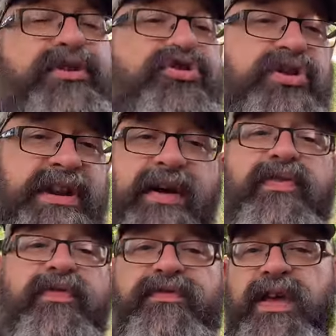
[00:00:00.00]
You should
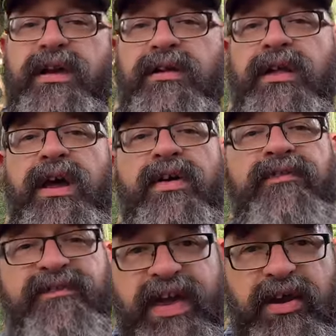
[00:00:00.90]
never feel
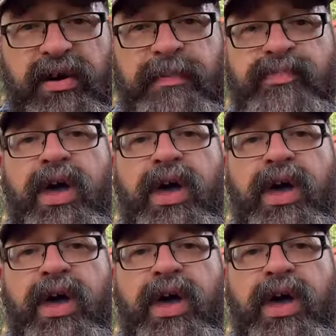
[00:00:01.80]
fear